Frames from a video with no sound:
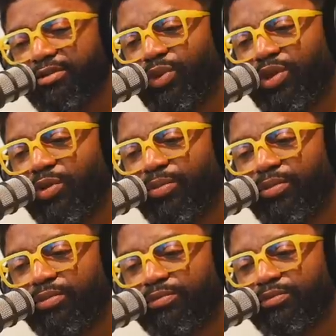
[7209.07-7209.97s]
we're, we're gonna,
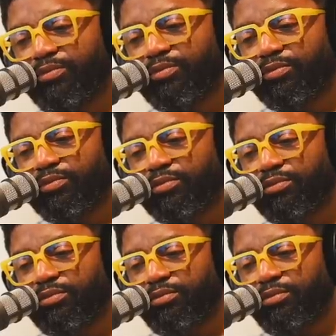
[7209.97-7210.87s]
interviewing Dwayne Johnson.
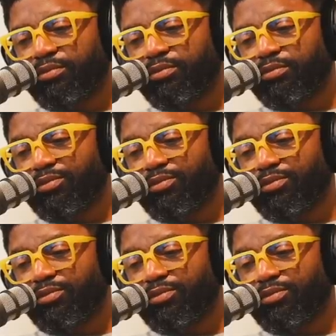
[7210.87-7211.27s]
It's going to be great.